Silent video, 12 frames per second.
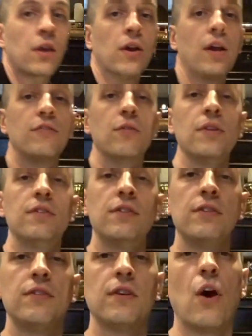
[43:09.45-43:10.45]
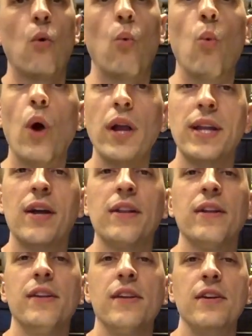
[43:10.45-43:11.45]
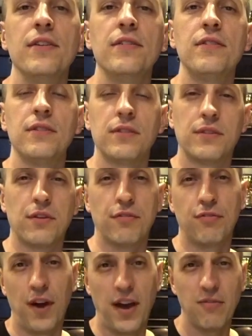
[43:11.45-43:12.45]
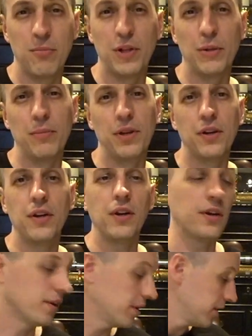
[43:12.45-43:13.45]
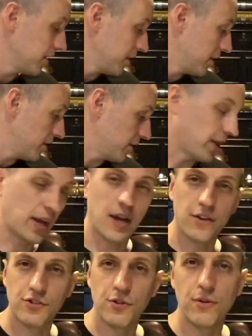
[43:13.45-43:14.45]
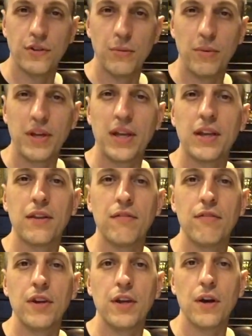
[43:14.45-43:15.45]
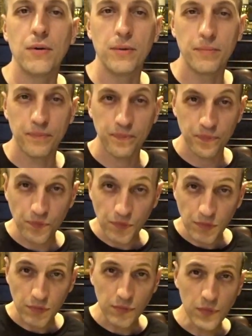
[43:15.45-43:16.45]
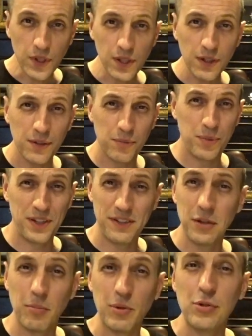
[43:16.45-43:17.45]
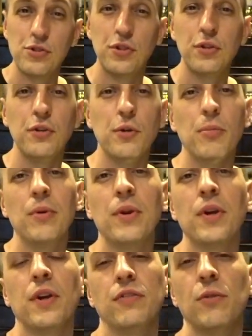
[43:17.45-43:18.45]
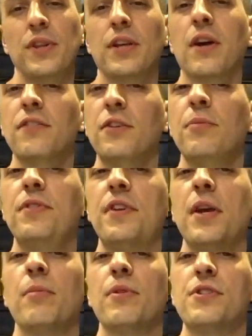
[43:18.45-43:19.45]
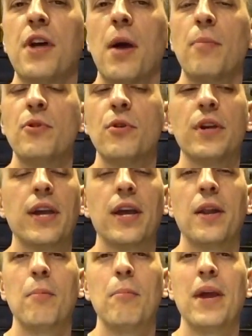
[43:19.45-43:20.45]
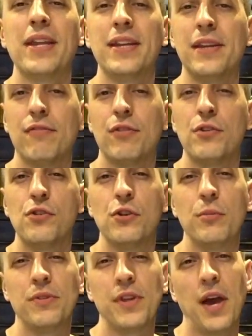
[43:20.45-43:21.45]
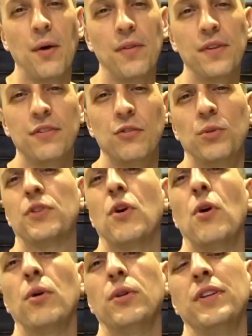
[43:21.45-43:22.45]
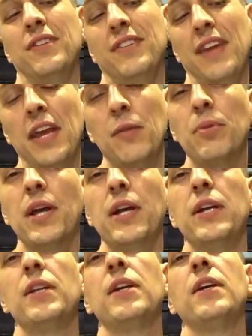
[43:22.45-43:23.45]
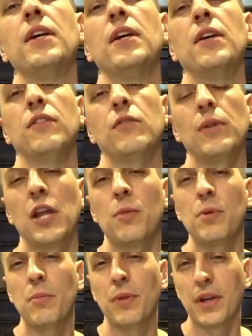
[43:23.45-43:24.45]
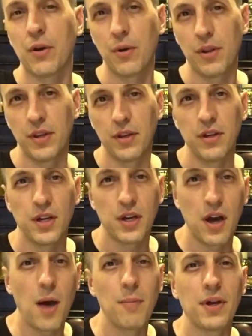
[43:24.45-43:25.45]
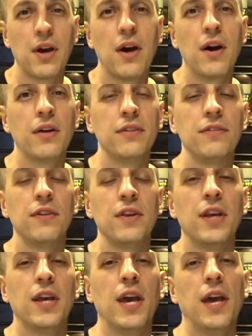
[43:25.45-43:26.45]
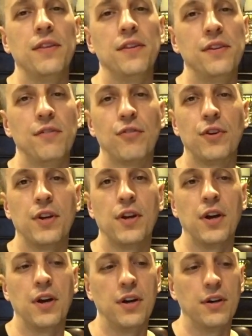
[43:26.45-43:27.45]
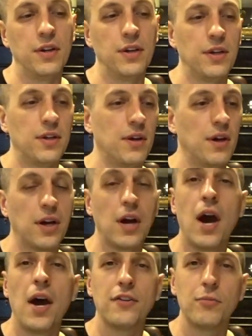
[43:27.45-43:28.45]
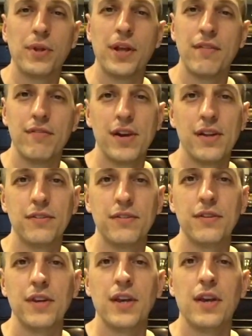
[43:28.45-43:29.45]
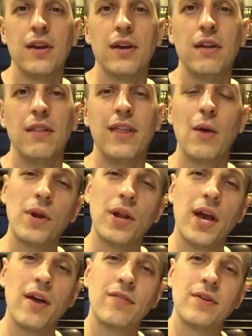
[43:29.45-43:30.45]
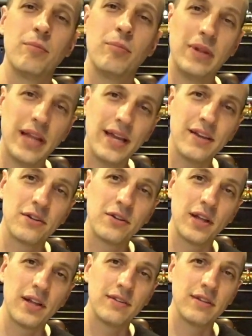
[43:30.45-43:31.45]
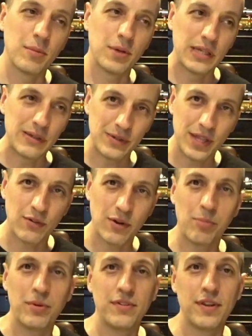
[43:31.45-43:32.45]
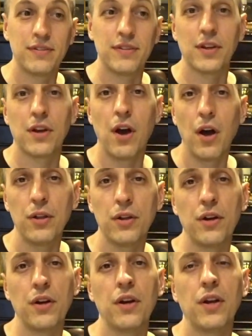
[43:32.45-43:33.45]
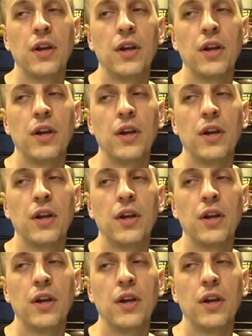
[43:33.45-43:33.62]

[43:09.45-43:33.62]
Okay, so this is uh, white LEDs. They're 5 millimeter, like I showed you in the beginning of the video. But it's in a blue tube. So at the Custom Saber shop, you can get many different tubes now. This is what's called a day blade. So a lot of people that go to the Comic Cons and the different uh, uh, cosplay events, they want to have a blade in their lightsaber that, that represents the color